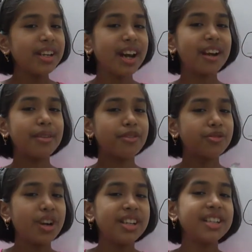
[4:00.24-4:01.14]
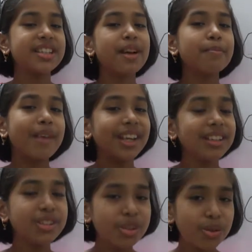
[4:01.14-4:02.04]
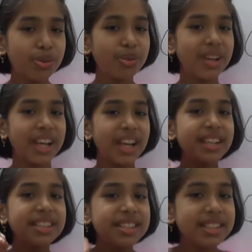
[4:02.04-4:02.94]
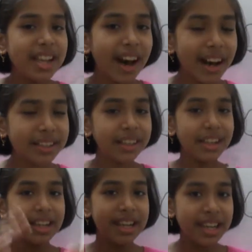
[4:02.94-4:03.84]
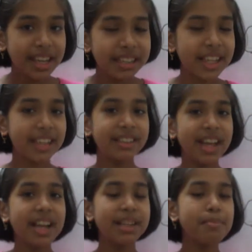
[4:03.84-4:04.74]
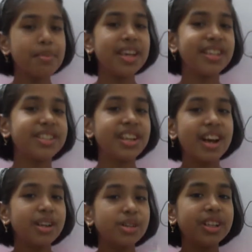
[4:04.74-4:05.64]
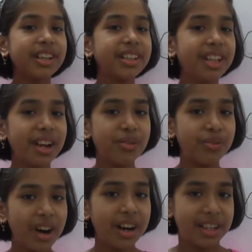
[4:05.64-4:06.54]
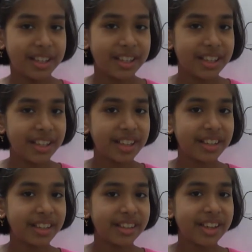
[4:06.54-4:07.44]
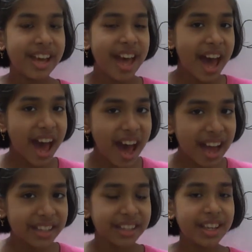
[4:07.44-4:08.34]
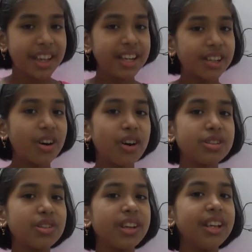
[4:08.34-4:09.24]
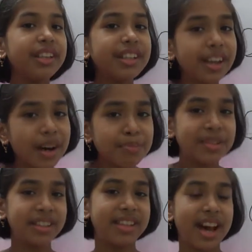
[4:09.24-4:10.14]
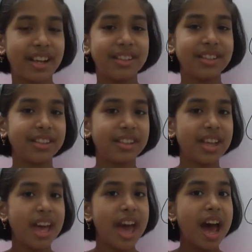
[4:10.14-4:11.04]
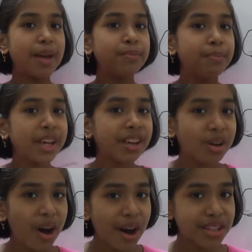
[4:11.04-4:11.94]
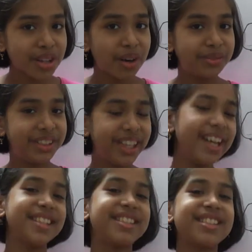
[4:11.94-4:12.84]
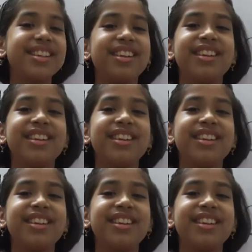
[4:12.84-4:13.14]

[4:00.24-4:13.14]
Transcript: does our mind do? It start relating that image to the real world and it also interrupt that, and because of this